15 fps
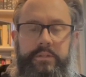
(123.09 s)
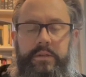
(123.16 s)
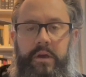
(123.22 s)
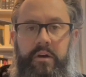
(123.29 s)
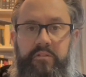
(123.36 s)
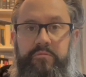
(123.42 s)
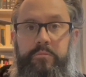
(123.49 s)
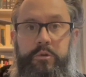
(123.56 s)

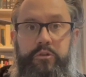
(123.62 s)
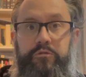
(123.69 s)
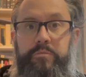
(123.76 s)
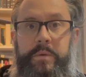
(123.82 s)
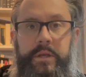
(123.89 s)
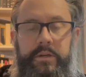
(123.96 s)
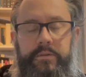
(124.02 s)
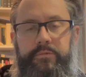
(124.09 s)
of
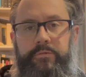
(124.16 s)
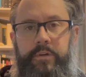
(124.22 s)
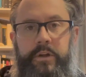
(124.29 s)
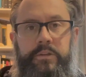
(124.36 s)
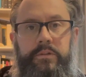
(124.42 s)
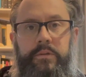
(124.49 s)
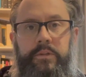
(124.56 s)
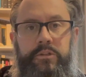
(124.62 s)
movement,
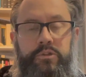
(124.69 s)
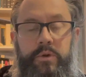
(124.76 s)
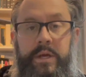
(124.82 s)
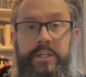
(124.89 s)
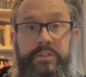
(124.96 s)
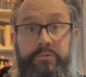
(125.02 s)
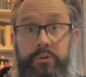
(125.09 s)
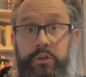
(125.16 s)
frontal and
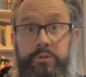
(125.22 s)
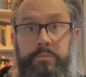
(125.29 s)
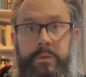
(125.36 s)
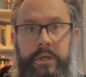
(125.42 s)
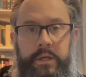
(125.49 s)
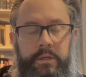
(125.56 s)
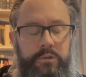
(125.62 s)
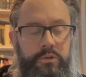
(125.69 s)
transverse
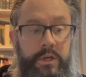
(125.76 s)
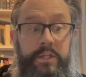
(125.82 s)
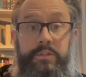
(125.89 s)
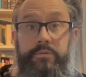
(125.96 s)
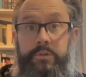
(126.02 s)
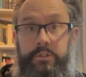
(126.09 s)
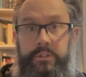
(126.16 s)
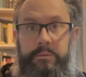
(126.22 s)
plane,
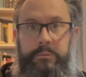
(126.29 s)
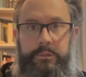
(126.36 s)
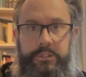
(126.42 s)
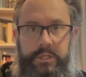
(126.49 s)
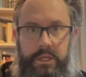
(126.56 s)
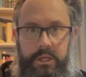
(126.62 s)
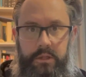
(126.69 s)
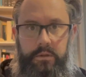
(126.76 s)
transverse in
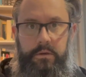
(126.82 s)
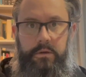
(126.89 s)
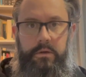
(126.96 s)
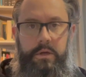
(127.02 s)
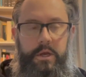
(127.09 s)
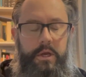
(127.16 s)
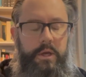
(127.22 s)
particular.